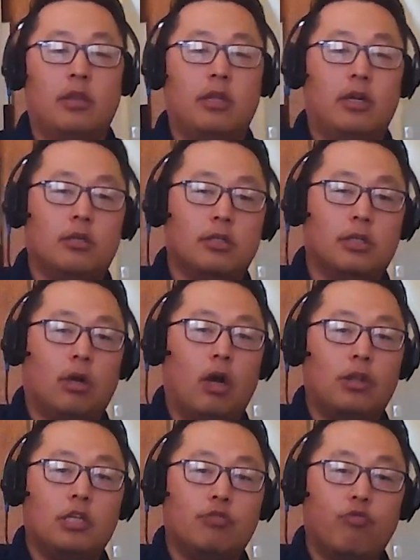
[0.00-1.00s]
There's
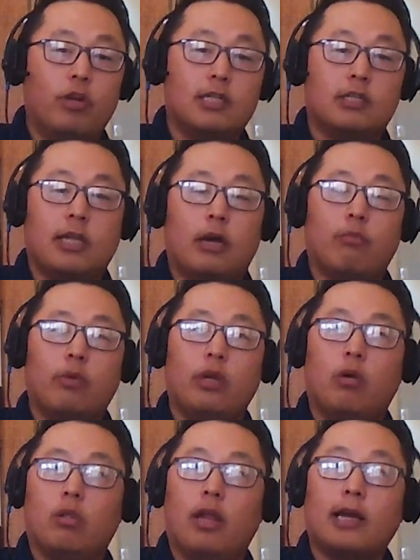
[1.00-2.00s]
all these risks that we
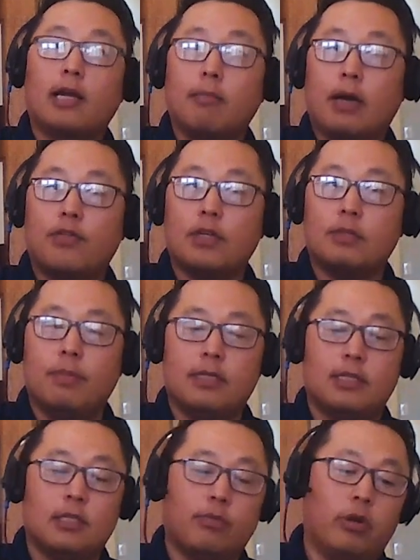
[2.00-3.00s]
don't like about this
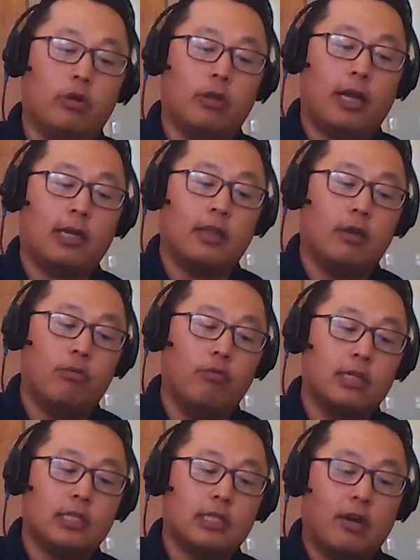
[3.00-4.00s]
business. We don't like the
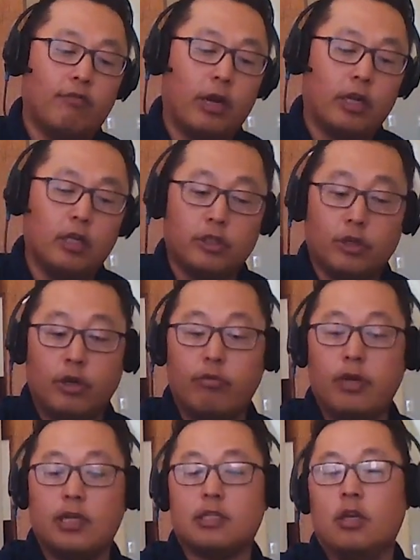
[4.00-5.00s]
risk of regulatory
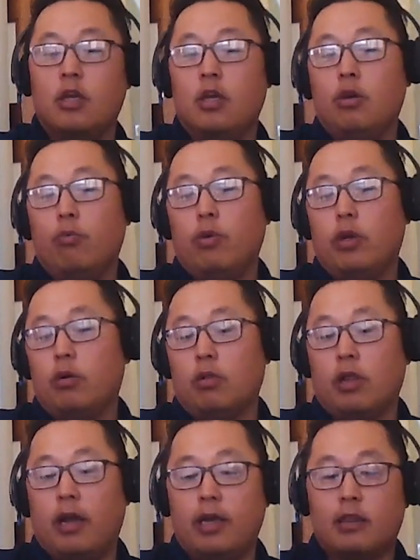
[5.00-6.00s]
risk. We don't
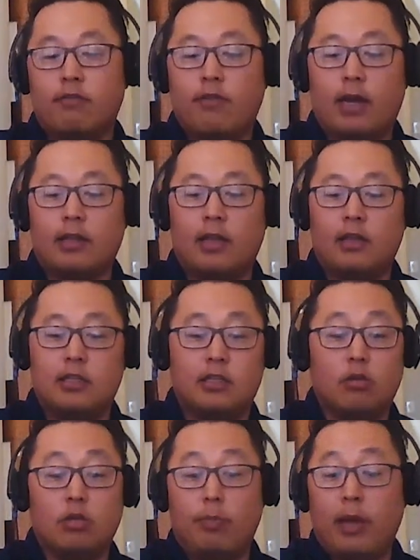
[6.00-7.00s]
like the fact that it's
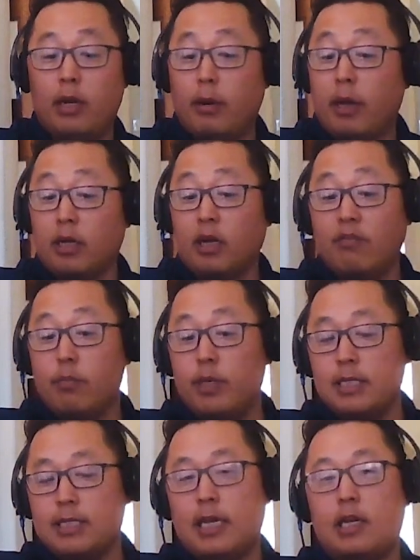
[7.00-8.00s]
so dependent on government
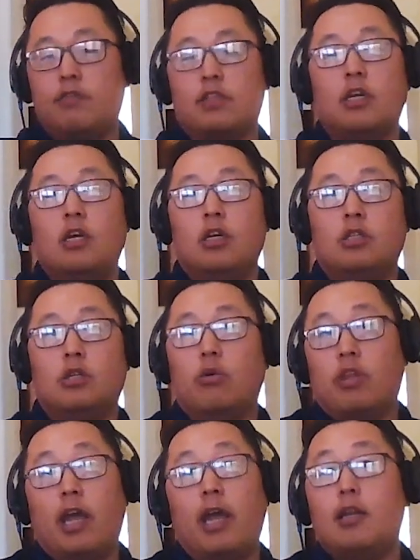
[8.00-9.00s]
incentives.
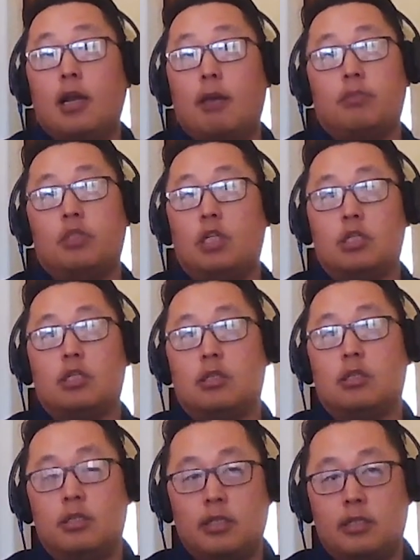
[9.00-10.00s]
So they ended up just
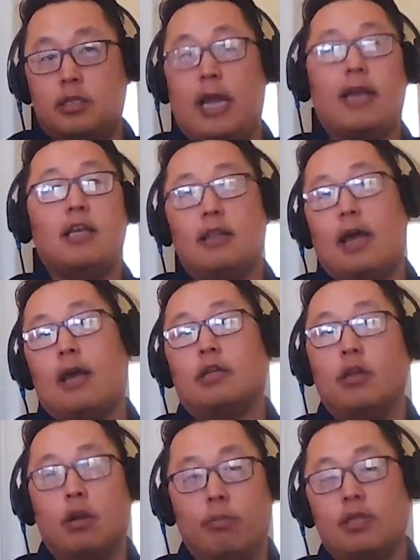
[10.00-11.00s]
taking that,
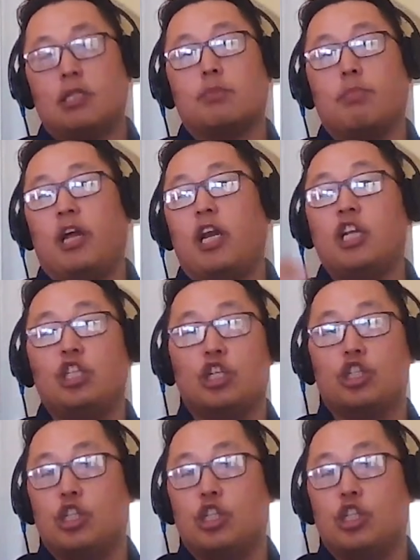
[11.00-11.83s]
business plan and just